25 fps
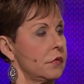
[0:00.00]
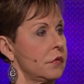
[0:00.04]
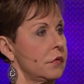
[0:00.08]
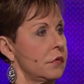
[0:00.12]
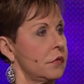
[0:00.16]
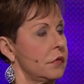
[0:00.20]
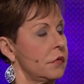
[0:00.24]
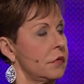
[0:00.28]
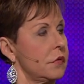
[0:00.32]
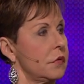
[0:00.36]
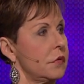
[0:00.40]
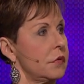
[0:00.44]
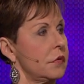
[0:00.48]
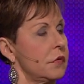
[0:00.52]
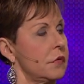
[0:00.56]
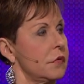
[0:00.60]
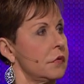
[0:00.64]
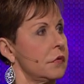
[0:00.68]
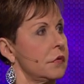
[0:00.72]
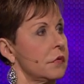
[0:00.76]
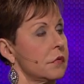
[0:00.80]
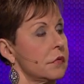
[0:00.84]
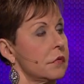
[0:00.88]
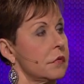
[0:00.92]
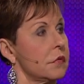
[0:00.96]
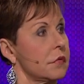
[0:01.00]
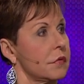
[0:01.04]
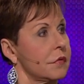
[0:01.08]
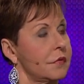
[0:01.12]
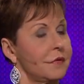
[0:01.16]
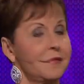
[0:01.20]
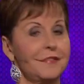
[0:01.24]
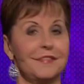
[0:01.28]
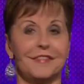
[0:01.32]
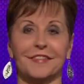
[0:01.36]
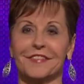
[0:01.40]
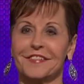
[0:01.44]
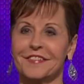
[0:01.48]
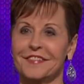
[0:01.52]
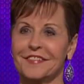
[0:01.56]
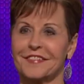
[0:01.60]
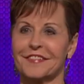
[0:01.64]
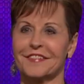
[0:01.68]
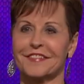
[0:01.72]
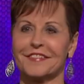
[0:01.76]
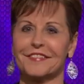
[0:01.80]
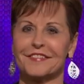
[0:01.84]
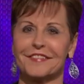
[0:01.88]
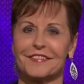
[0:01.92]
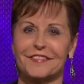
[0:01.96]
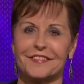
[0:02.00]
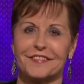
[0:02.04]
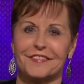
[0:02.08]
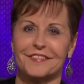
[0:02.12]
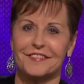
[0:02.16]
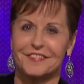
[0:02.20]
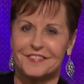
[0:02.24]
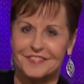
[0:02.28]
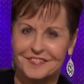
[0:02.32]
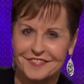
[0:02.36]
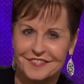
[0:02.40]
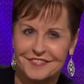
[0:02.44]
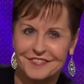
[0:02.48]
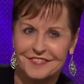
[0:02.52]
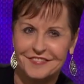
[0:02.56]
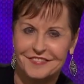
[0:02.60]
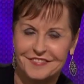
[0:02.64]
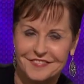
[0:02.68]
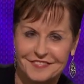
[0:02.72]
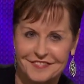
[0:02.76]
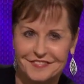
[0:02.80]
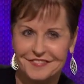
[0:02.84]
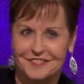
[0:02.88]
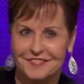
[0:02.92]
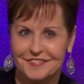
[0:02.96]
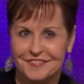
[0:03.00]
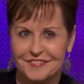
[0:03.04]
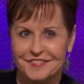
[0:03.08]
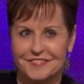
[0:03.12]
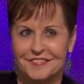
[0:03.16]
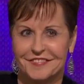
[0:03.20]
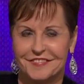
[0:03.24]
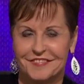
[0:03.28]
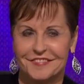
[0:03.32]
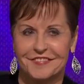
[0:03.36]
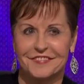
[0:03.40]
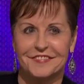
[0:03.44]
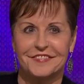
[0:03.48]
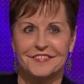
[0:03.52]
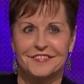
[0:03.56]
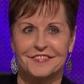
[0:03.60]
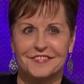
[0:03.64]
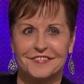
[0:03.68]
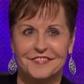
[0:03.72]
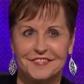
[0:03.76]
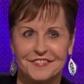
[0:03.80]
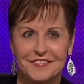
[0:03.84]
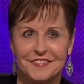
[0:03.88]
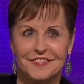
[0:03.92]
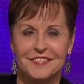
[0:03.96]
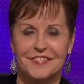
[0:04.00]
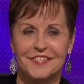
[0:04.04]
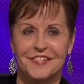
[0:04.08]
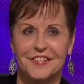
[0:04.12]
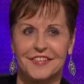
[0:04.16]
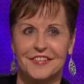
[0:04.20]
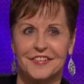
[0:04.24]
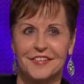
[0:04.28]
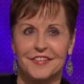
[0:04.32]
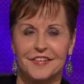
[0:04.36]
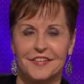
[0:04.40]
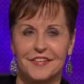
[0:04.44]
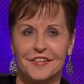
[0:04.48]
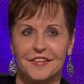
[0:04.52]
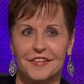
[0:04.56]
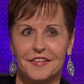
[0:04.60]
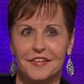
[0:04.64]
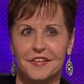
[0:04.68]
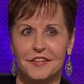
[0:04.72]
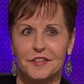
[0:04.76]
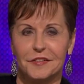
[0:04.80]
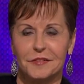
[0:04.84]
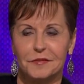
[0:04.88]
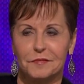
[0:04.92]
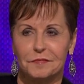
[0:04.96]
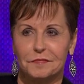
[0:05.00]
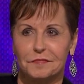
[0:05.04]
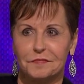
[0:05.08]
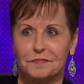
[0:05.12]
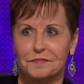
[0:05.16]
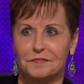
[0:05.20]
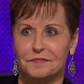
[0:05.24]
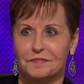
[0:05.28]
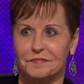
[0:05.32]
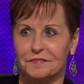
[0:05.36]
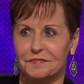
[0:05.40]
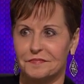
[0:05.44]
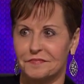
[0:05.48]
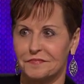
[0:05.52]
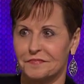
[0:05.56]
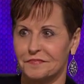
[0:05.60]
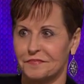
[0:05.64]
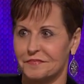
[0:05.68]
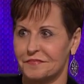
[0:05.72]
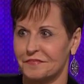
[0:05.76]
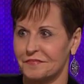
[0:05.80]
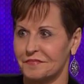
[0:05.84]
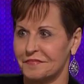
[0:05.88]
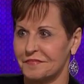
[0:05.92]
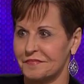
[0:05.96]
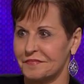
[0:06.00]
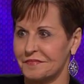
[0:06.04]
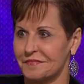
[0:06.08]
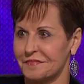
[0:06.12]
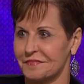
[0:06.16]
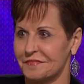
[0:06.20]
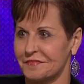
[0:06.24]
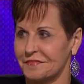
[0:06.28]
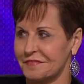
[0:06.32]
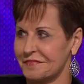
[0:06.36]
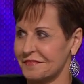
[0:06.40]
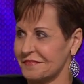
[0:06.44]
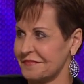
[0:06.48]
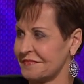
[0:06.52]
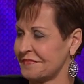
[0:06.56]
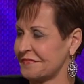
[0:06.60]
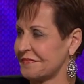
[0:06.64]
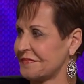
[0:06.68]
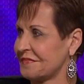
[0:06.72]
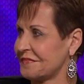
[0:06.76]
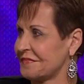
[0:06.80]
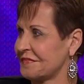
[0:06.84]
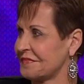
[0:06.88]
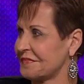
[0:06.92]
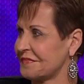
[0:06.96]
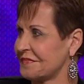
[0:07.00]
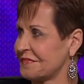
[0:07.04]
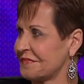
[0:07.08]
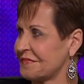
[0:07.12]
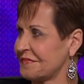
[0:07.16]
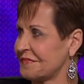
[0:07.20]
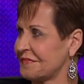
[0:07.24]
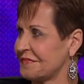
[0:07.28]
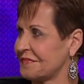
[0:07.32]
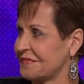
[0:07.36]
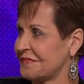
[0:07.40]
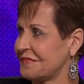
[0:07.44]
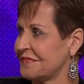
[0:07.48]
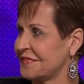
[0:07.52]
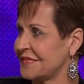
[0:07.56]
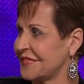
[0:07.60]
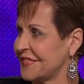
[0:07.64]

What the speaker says: Nothing is said.